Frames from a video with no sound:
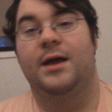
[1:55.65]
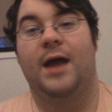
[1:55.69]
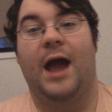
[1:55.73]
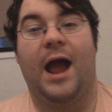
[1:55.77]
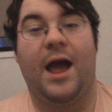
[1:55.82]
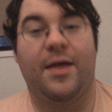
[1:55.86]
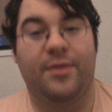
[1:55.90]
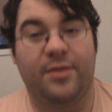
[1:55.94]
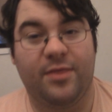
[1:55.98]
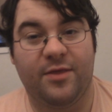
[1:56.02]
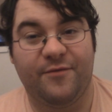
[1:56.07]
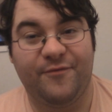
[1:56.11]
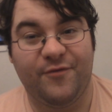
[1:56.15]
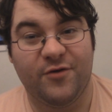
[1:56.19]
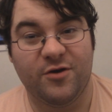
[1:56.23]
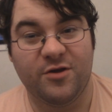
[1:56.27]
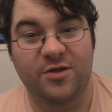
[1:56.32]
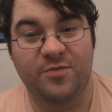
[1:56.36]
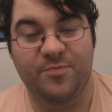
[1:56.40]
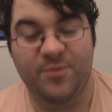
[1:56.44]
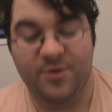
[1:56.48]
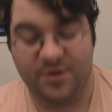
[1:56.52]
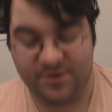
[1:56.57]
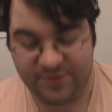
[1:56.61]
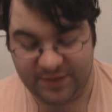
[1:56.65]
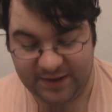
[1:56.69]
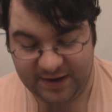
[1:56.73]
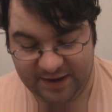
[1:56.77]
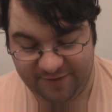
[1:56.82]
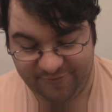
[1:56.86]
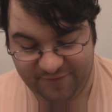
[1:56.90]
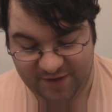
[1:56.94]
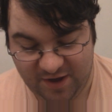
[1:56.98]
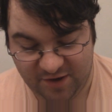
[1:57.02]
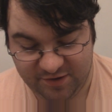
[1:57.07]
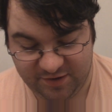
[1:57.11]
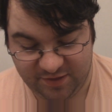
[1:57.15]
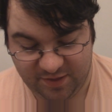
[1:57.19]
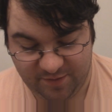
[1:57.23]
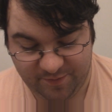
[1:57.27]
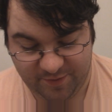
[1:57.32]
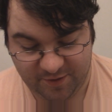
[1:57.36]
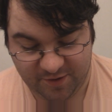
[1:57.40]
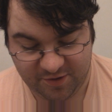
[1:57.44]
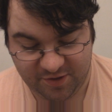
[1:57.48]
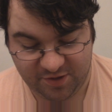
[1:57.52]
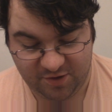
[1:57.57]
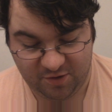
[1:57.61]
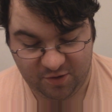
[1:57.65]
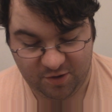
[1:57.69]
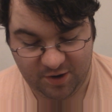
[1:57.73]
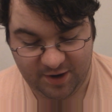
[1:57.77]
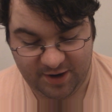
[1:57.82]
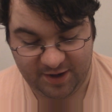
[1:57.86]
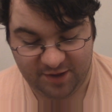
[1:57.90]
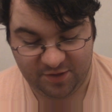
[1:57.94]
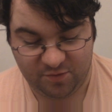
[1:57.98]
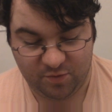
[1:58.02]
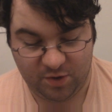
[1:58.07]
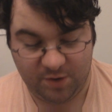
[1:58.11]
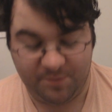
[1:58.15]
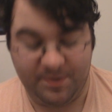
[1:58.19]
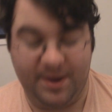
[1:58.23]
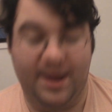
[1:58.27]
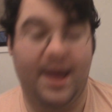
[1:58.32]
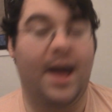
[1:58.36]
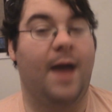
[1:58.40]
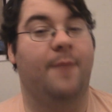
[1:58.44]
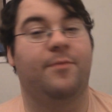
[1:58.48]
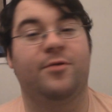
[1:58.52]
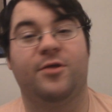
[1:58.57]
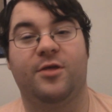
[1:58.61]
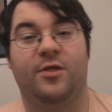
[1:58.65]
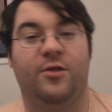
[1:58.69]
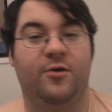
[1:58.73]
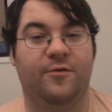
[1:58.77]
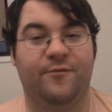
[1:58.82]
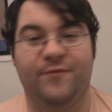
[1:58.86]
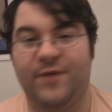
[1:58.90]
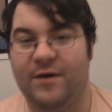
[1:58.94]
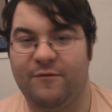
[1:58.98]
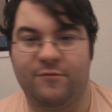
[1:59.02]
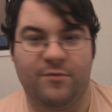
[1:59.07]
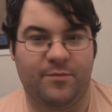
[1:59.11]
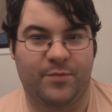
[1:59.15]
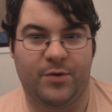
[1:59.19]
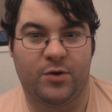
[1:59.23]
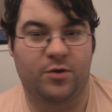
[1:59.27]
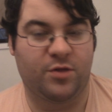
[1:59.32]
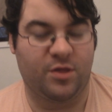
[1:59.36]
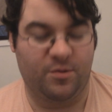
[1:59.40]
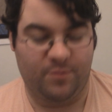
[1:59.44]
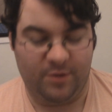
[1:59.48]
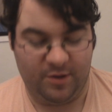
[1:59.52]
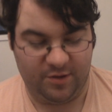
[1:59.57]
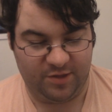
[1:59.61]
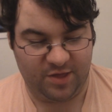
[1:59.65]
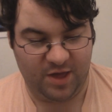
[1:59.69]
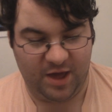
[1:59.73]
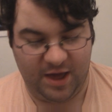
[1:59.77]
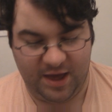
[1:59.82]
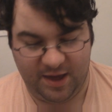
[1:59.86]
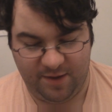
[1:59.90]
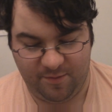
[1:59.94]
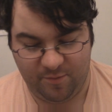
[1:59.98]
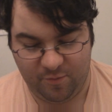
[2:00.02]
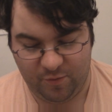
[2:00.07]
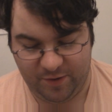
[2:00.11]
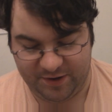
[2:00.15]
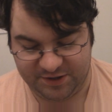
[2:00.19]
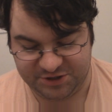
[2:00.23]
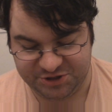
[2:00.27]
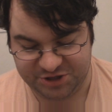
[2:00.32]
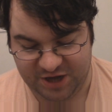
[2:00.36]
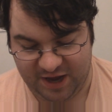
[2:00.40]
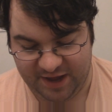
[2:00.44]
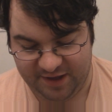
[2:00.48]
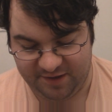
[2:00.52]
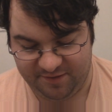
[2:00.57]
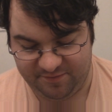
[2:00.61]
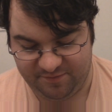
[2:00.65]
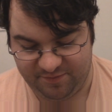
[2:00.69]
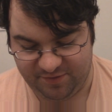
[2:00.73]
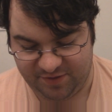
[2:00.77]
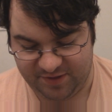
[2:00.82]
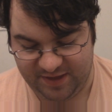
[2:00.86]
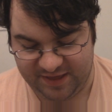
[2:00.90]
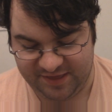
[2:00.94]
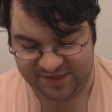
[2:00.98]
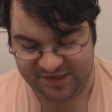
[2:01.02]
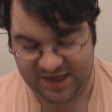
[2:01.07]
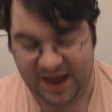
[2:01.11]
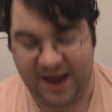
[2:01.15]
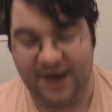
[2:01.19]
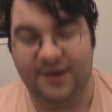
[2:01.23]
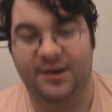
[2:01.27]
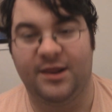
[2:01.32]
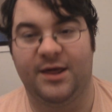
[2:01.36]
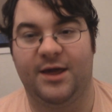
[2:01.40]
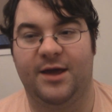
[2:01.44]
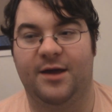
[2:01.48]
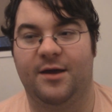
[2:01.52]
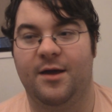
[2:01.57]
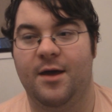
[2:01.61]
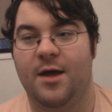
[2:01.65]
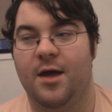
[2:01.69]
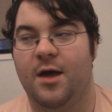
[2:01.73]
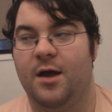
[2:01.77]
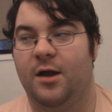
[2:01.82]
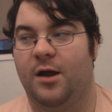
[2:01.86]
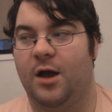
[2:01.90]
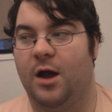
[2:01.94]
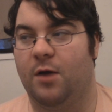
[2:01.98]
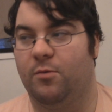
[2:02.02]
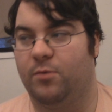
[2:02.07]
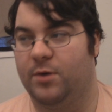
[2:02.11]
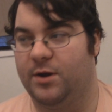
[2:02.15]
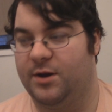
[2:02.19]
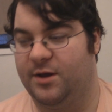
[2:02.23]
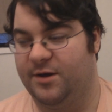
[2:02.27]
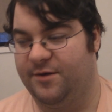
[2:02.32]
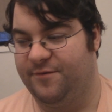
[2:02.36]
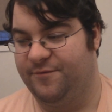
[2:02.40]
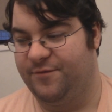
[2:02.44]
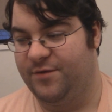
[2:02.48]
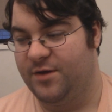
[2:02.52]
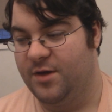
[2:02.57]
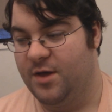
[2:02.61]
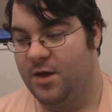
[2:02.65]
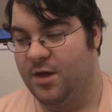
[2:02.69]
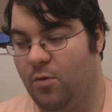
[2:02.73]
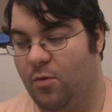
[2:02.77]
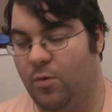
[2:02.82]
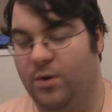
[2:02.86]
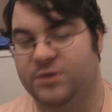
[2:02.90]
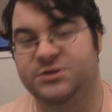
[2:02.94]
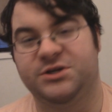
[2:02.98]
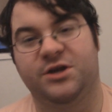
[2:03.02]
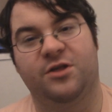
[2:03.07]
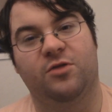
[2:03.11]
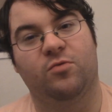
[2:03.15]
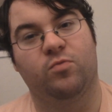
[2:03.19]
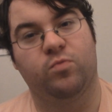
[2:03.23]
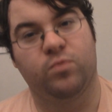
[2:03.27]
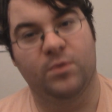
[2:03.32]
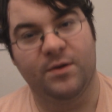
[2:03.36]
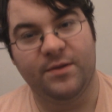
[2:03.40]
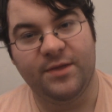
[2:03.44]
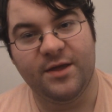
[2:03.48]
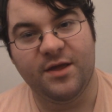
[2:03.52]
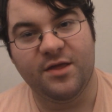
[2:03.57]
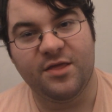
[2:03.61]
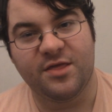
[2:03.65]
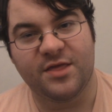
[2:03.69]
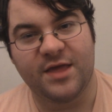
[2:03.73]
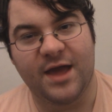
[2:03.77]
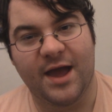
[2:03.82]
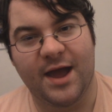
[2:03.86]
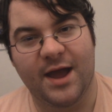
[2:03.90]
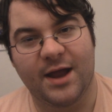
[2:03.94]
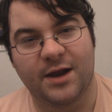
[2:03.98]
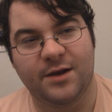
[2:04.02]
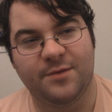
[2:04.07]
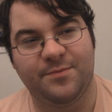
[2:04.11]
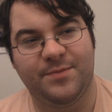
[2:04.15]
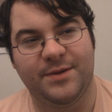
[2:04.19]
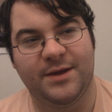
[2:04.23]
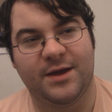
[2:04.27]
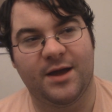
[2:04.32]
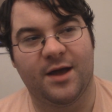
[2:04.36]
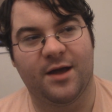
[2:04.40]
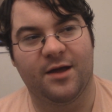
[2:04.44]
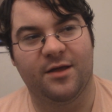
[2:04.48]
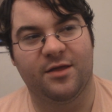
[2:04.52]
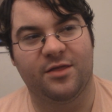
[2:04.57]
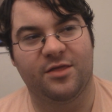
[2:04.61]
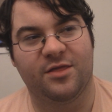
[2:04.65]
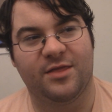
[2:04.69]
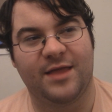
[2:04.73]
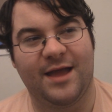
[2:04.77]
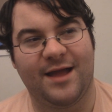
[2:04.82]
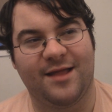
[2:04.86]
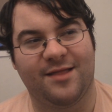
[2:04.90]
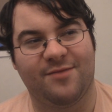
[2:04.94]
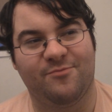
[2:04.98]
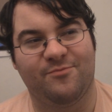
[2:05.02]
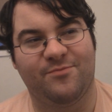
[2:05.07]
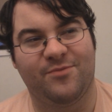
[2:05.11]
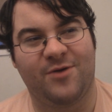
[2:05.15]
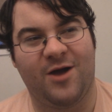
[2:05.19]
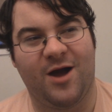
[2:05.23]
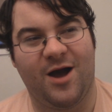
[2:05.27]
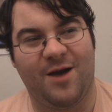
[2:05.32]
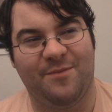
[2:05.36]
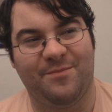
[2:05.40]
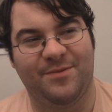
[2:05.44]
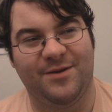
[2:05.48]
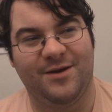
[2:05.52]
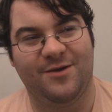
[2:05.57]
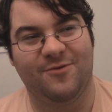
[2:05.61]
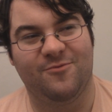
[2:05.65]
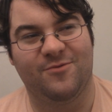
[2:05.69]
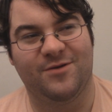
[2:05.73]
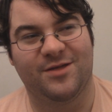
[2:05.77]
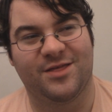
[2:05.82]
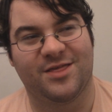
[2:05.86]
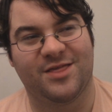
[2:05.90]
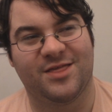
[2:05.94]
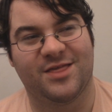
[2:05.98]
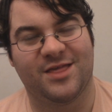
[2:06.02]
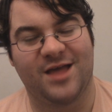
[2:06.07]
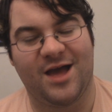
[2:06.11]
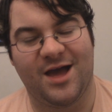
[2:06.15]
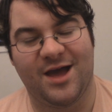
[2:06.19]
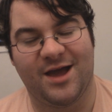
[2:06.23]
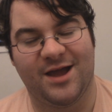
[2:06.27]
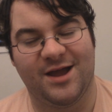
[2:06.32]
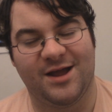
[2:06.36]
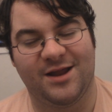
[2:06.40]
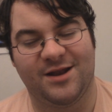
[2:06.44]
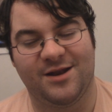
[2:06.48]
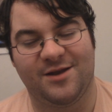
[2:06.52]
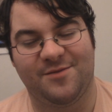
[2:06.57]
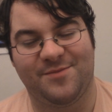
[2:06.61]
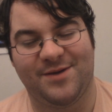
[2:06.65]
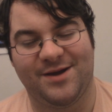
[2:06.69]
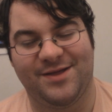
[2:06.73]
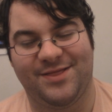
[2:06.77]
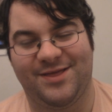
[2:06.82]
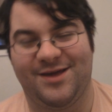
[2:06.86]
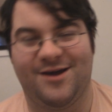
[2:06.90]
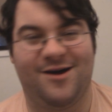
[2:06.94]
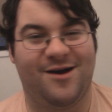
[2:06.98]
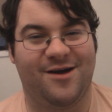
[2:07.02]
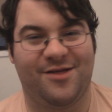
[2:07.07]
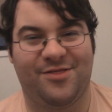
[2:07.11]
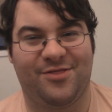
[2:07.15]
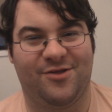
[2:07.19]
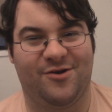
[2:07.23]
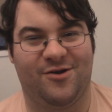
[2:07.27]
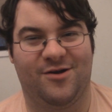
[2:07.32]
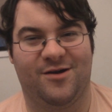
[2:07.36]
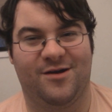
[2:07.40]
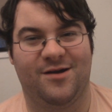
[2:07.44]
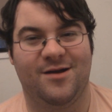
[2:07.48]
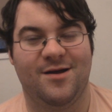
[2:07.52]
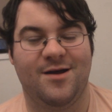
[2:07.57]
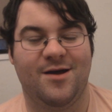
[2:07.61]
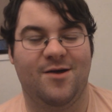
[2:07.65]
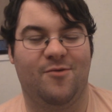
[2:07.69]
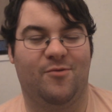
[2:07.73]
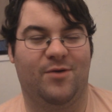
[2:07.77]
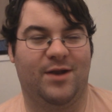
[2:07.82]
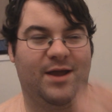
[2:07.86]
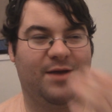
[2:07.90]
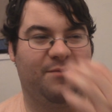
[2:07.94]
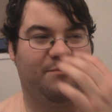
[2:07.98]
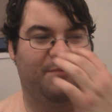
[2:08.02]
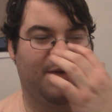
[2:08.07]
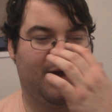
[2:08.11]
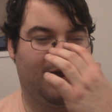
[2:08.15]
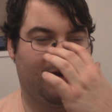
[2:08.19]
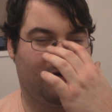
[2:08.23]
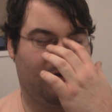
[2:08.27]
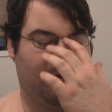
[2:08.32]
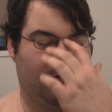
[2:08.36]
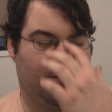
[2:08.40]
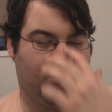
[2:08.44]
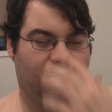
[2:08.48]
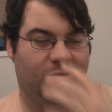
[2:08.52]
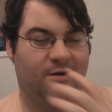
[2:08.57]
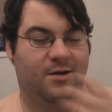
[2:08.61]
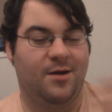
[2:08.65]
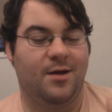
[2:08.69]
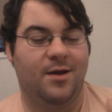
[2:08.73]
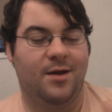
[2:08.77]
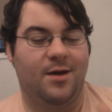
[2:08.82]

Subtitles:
And then the first book that I found in the bookstore is one of my absolute favorite books of all time, which I sadly got rid of, which is really sad because that copy was signed by the author when I met her.